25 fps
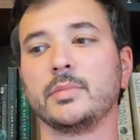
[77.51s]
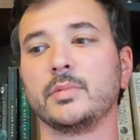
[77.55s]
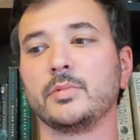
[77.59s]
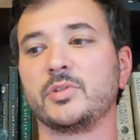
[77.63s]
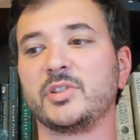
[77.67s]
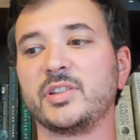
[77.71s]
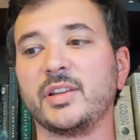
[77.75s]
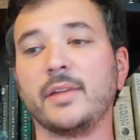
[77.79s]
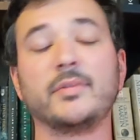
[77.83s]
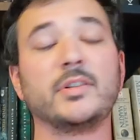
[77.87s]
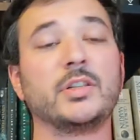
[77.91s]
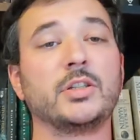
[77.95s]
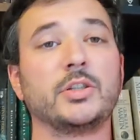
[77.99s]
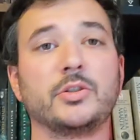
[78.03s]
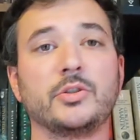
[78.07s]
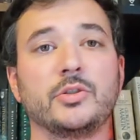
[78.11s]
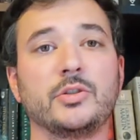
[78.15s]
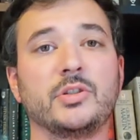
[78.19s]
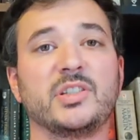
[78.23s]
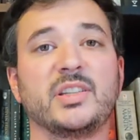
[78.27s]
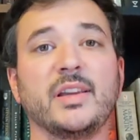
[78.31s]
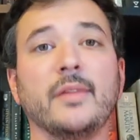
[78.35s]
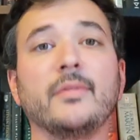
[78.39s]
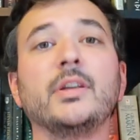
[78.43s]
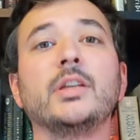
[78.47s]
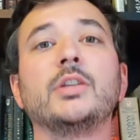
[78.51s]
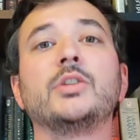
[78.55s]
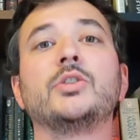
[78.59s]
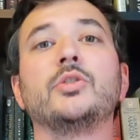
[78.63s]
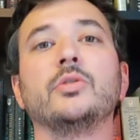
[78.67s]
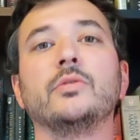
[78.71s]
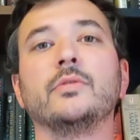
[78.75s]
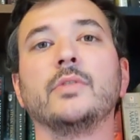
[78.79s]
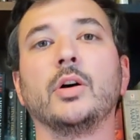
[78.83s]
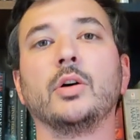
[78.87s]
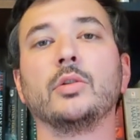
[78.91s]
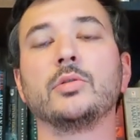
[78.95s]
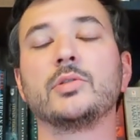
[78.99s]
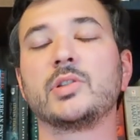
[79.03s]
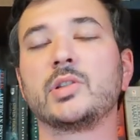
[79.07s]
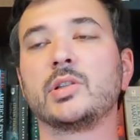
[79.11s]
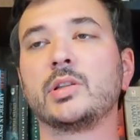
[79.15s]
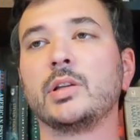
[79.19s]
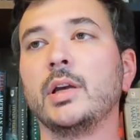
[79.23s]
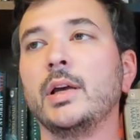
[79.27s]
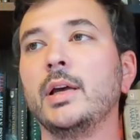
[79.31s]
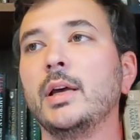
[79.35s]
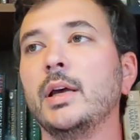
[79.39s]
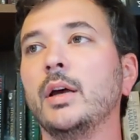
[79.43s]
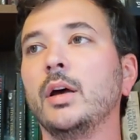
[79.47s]
It was 72 votes,
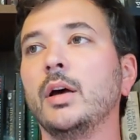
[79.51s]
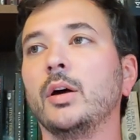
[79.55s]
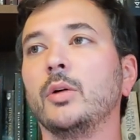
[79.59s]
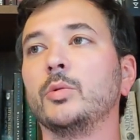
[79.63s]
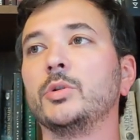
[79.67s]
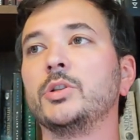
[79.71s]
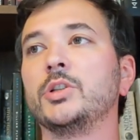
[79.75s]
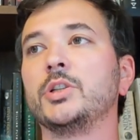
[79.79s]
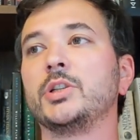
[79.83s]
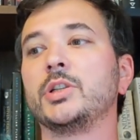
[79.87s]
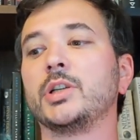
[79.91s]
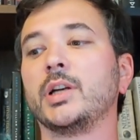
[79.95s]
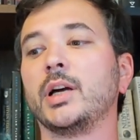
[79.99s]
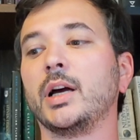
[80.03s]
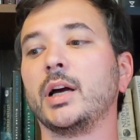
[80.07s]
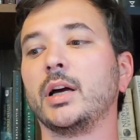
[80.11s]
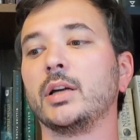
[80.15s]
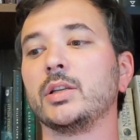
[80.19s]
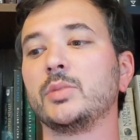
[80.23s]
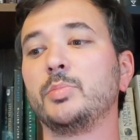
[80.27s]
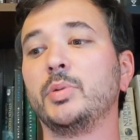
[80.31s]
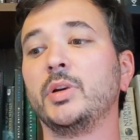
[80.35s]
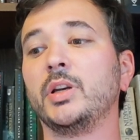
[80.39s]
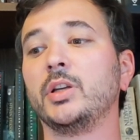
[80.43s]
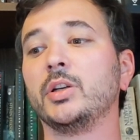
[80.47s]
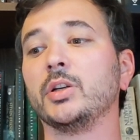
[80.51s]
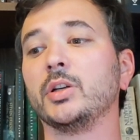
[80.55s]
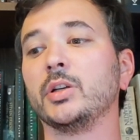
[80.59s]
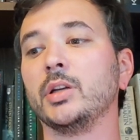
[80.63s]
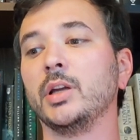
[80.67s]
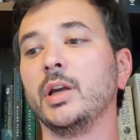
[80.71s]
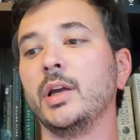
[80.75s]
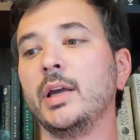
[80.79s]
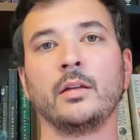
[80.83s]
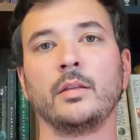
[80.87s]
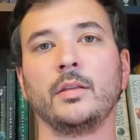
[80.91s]
which is pretty good.